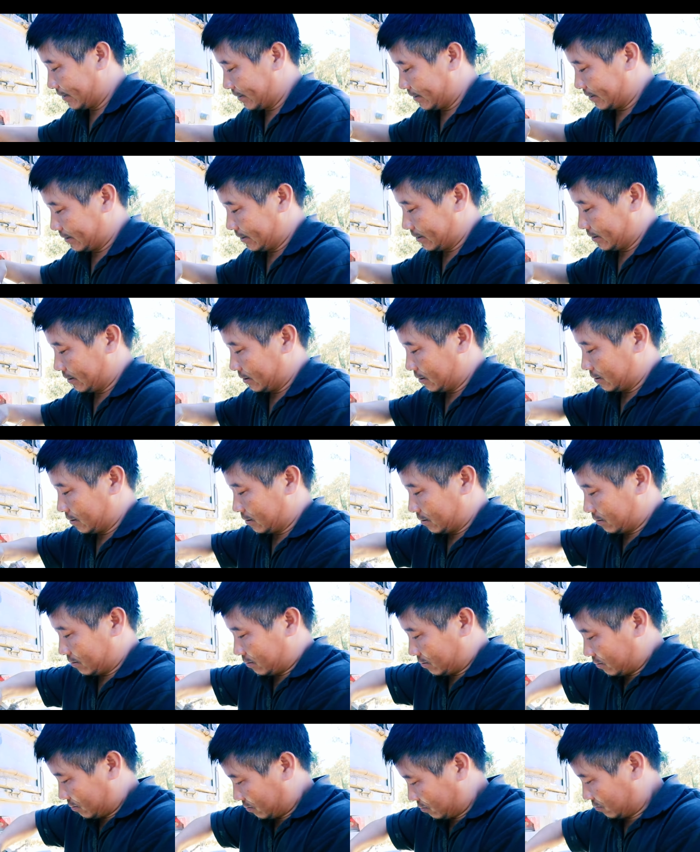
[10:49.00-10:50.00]

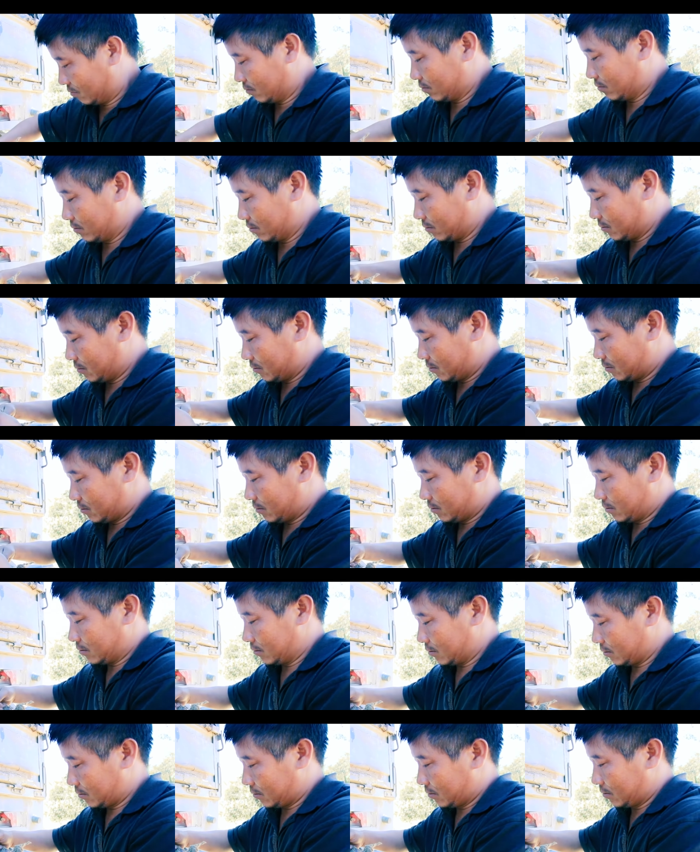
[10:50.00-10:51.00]

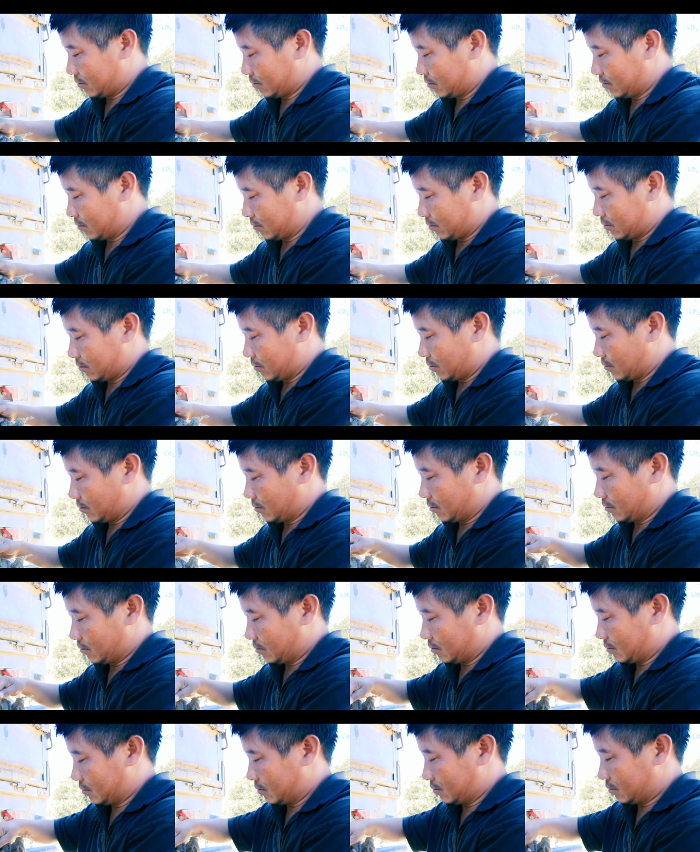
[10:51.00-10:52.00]

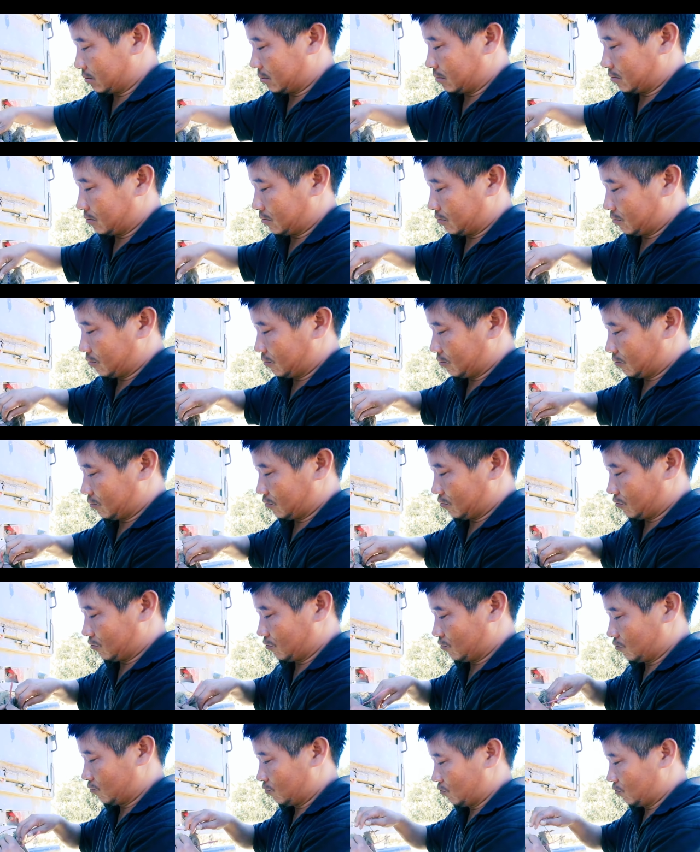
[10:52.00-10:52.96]
Nobody speaks.